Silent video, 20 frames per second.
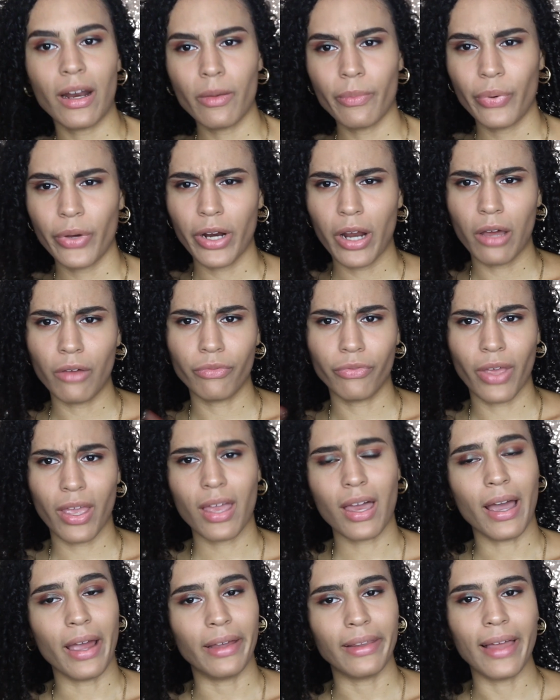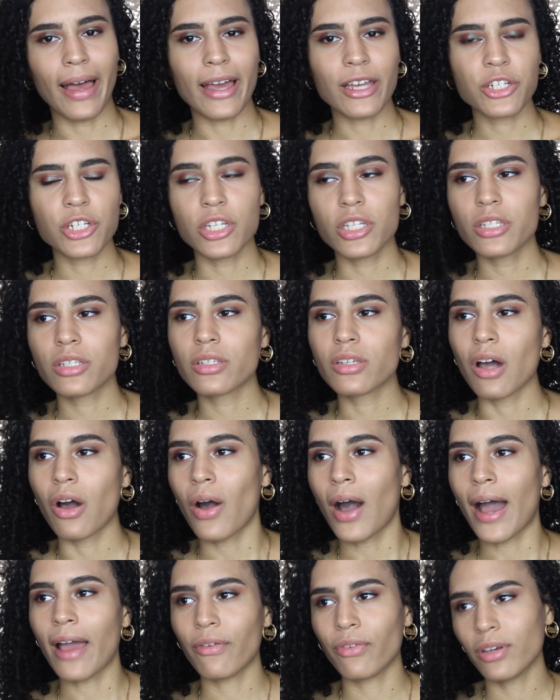I don't put on fake eyelashes, so
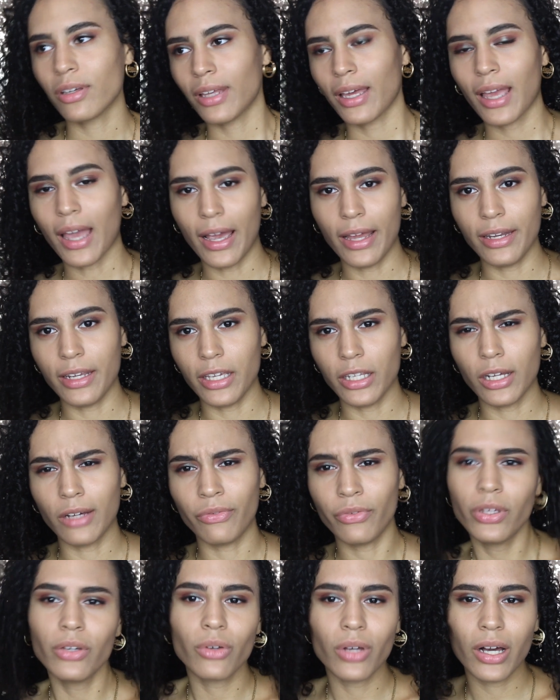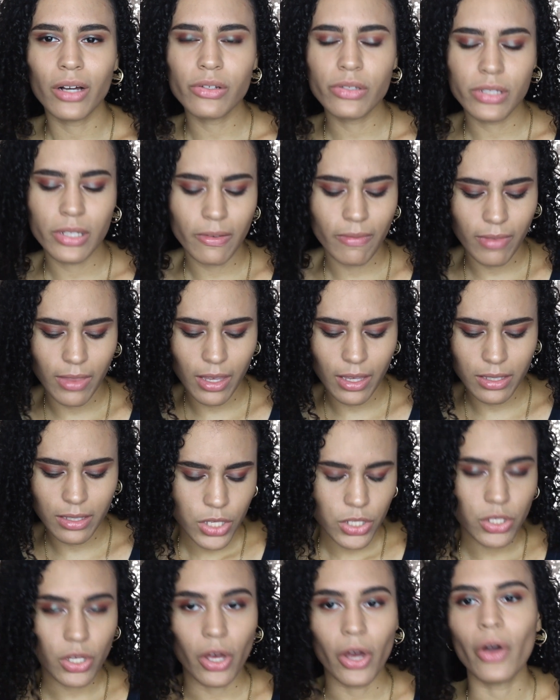I feel like I need a few coats of this,
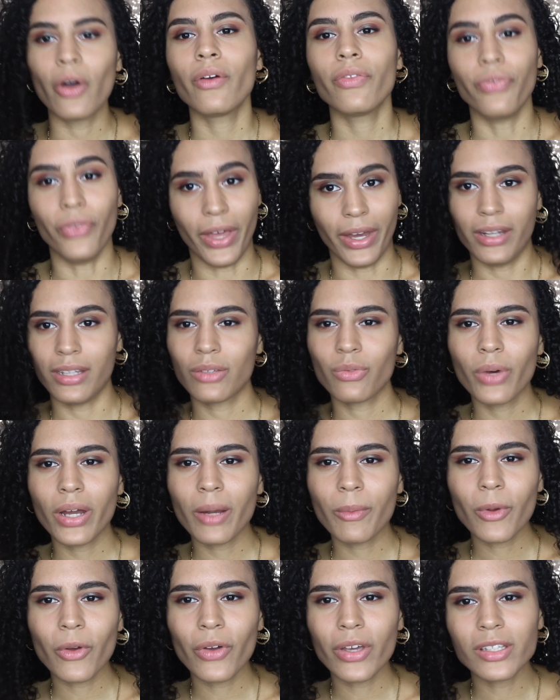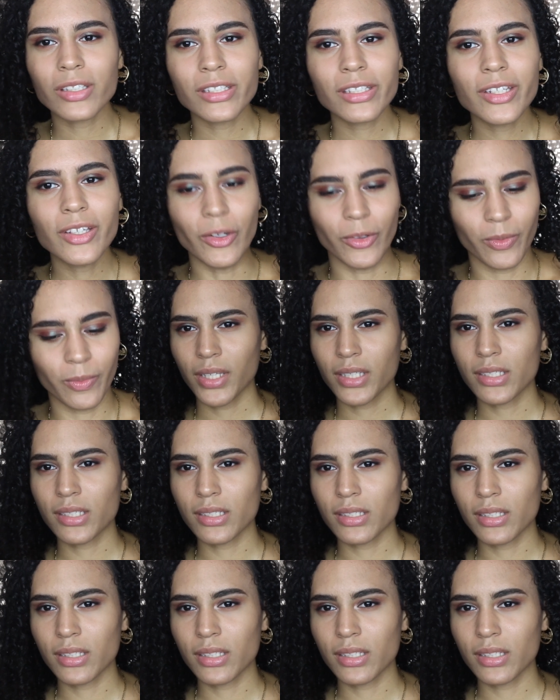so that is what I'm going to do. This